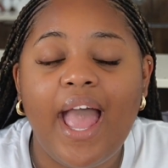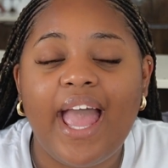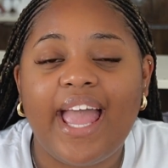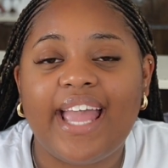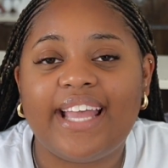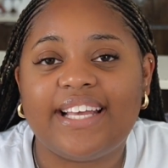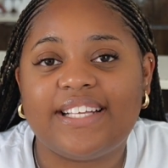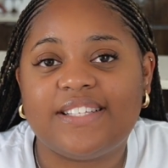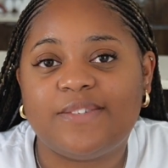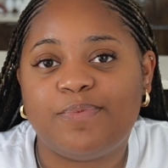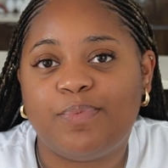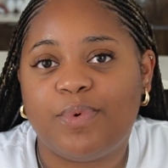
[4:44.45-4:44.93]

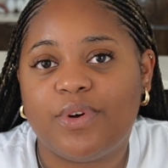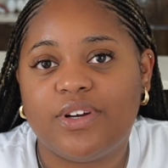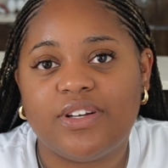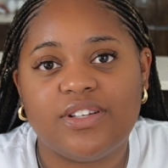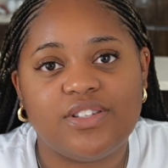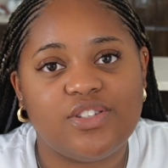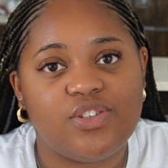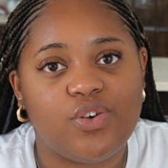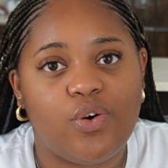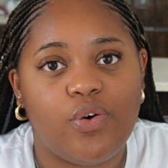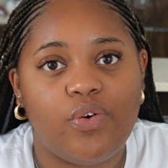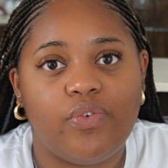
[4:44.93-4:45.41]

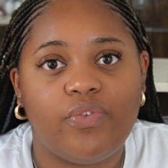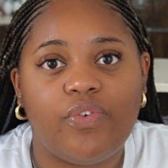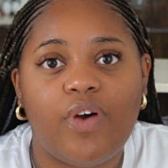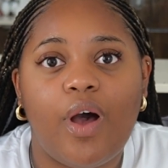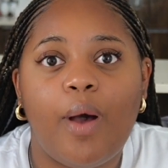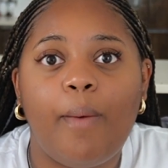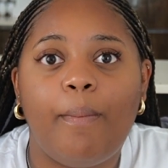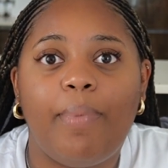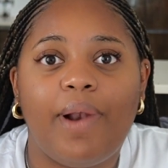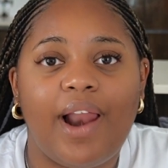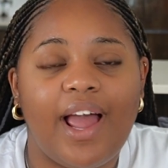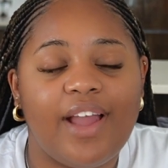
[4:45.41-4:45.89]
experience of
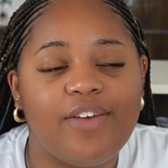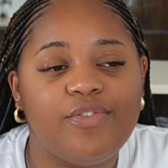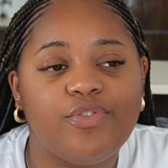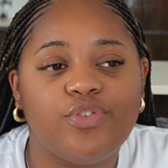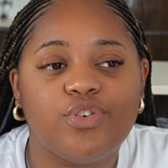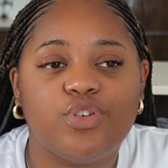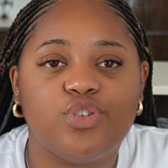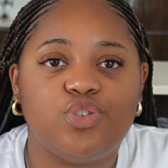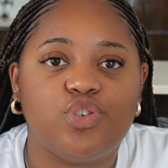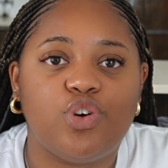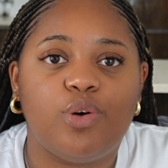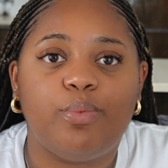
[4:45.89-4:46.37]
applying
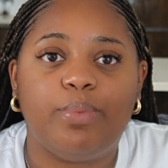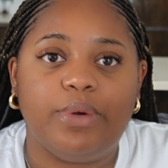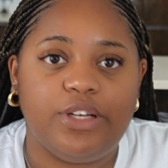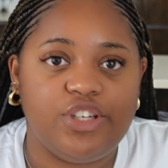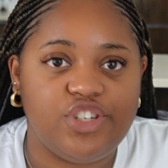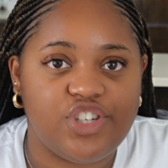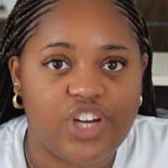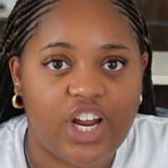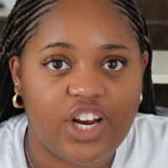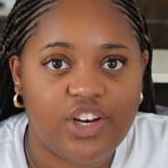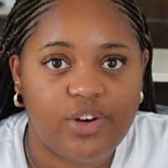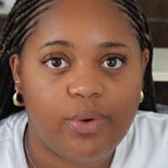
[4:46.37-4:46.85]
for a job in
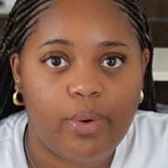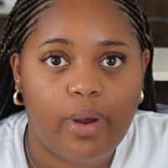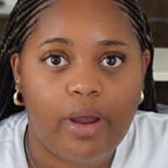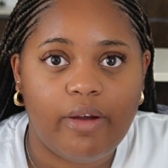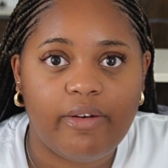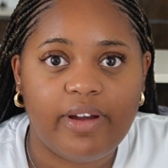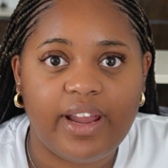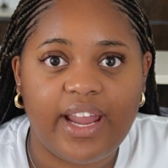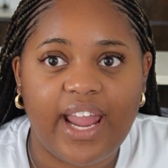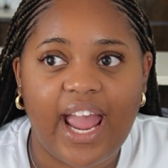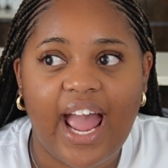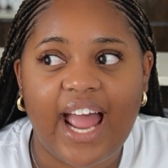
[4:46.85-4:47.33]

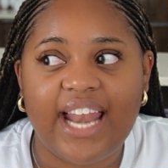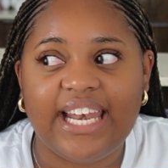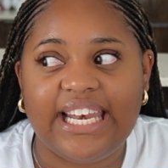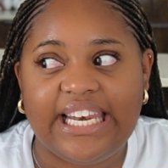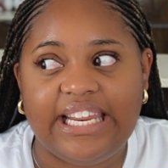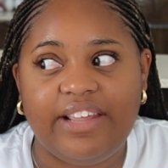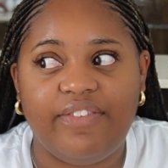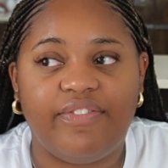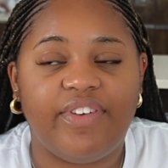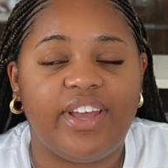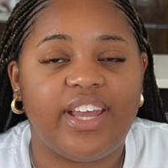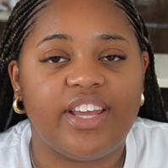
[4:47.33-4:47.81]
January and
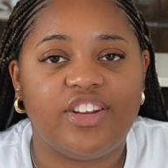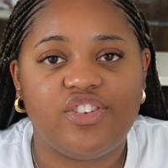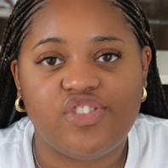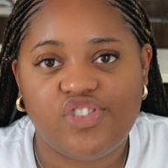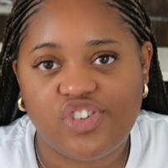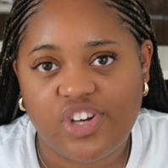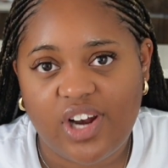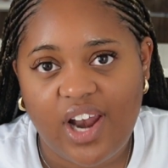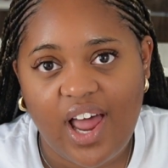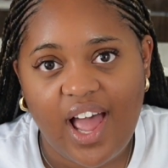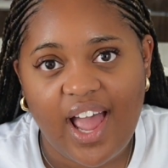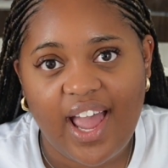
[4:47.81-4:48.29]
leaving in
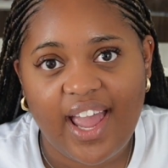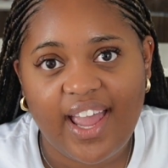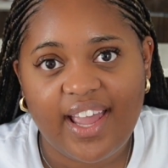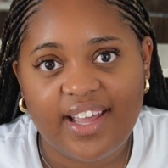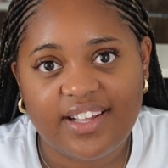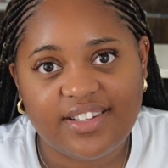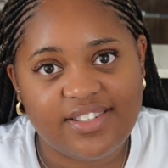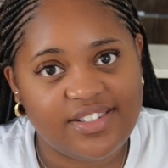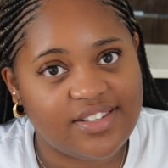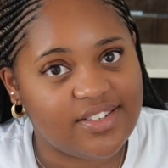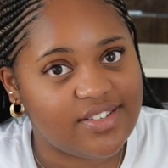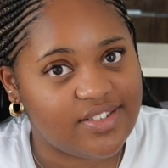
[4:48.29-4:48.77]
July
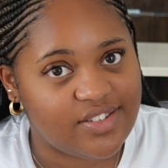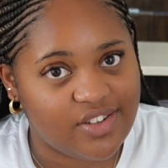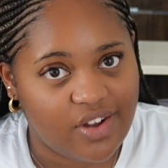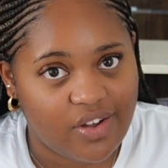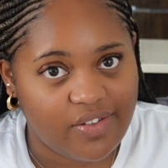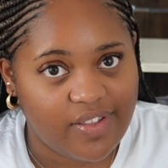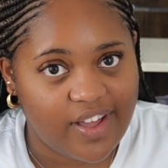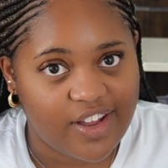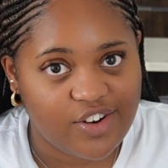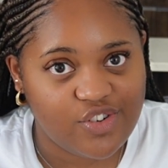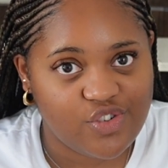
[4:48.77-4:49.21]
to start that